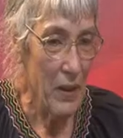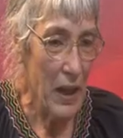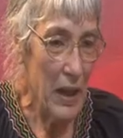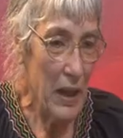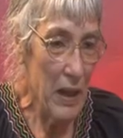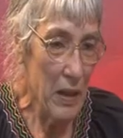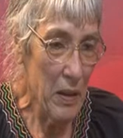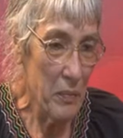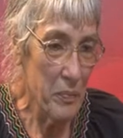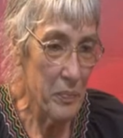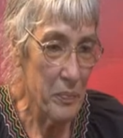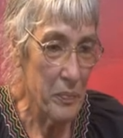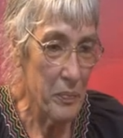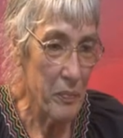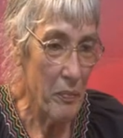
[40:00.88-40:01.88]

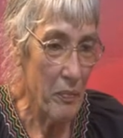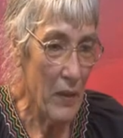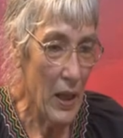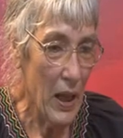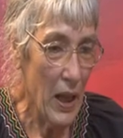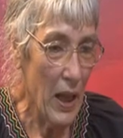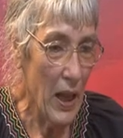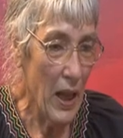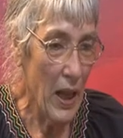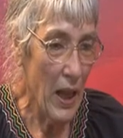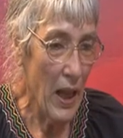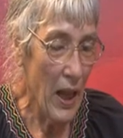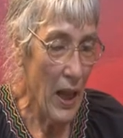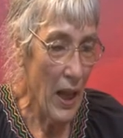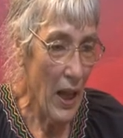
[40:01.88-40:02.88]
Um,
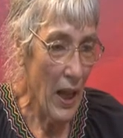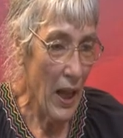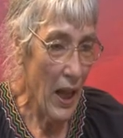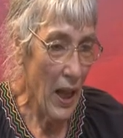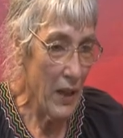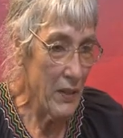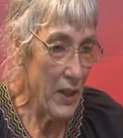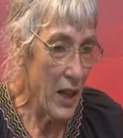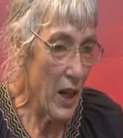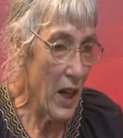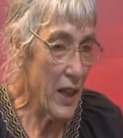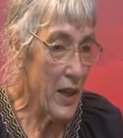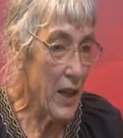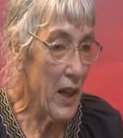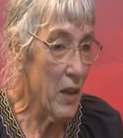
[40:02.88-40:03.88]
and then I
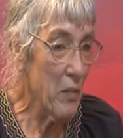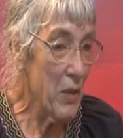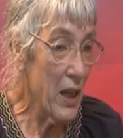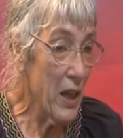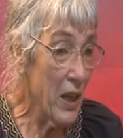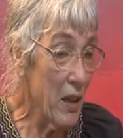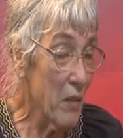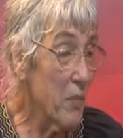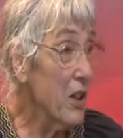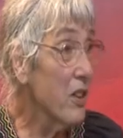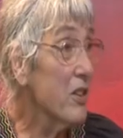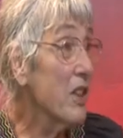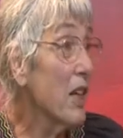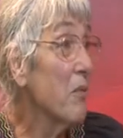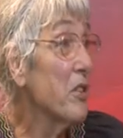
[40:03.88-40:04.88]
came here
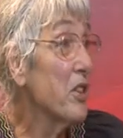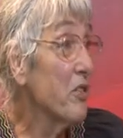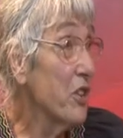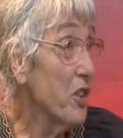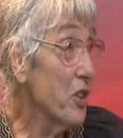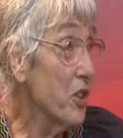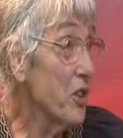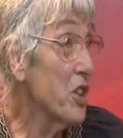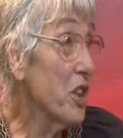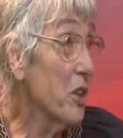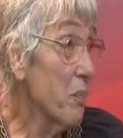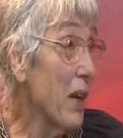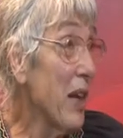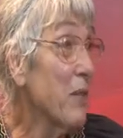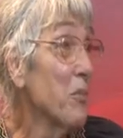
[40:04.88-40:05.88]
because I was researching
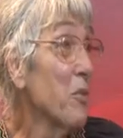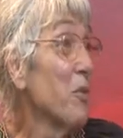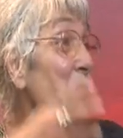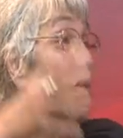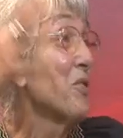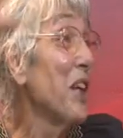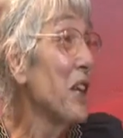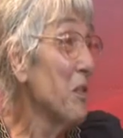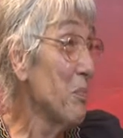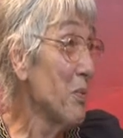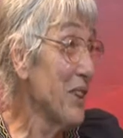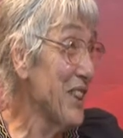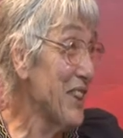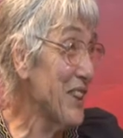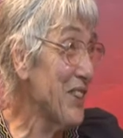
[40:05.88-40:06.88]
Padmore, great
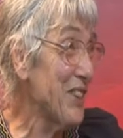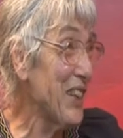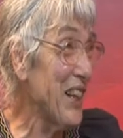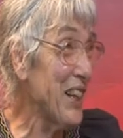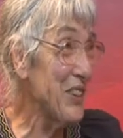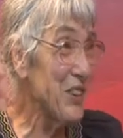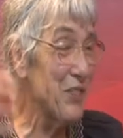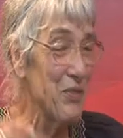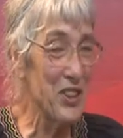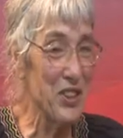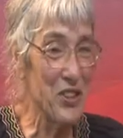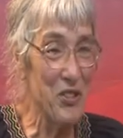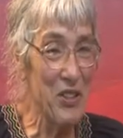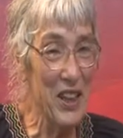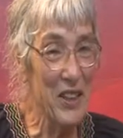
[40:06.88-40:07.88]
political
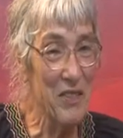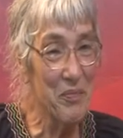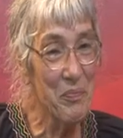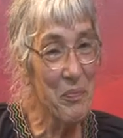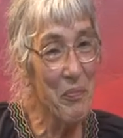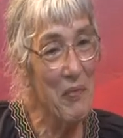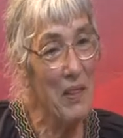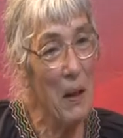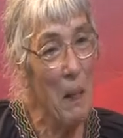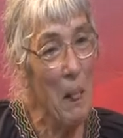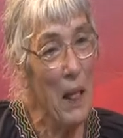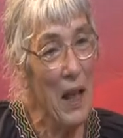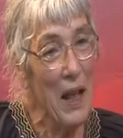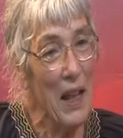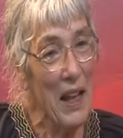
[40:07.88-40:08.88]
activist, right?
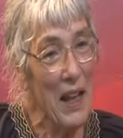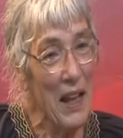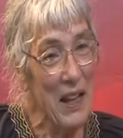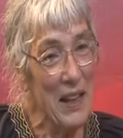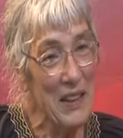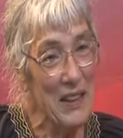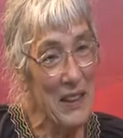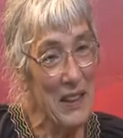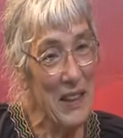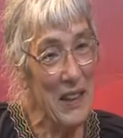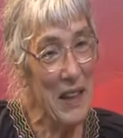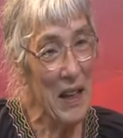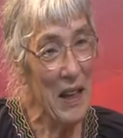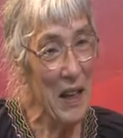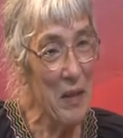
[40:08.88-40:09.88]
And
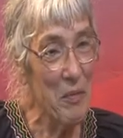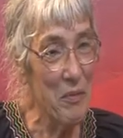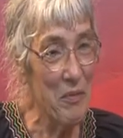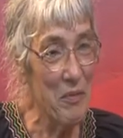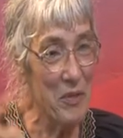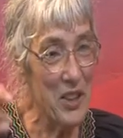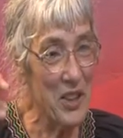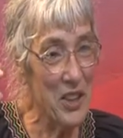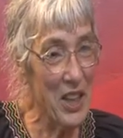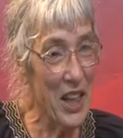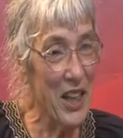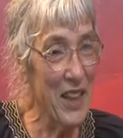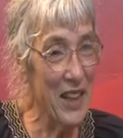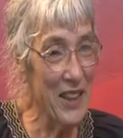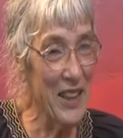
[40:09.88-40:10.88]
I was
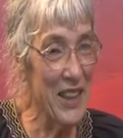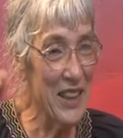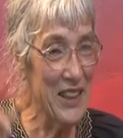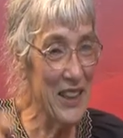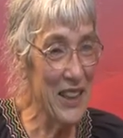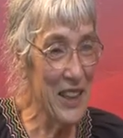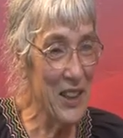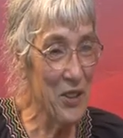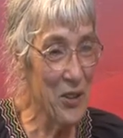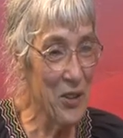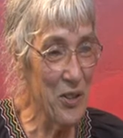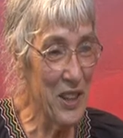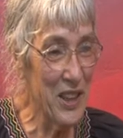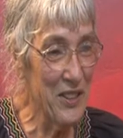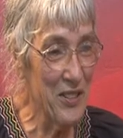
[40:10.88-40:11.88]
staying at
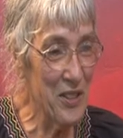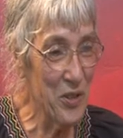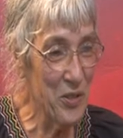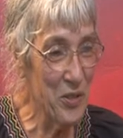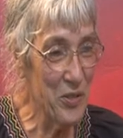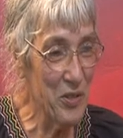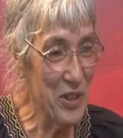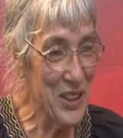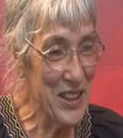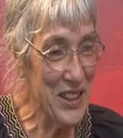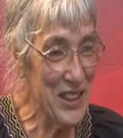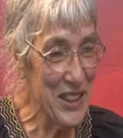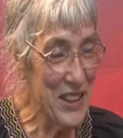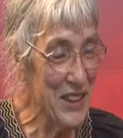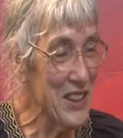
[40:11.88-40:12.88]
Legon at the
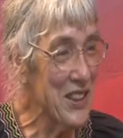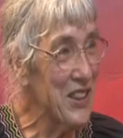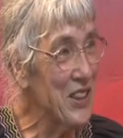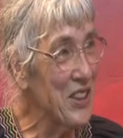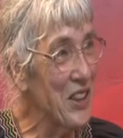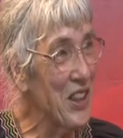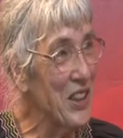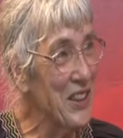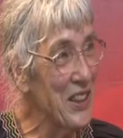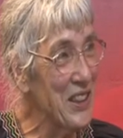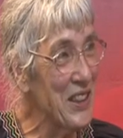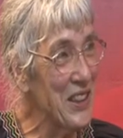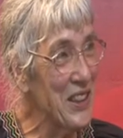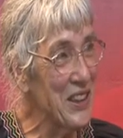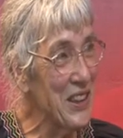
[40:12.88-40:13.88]
university. This is
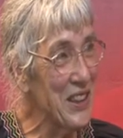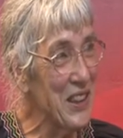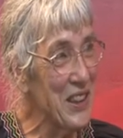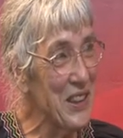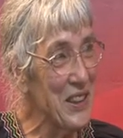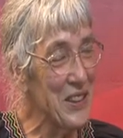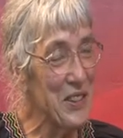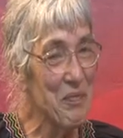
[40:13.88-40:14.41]
1988.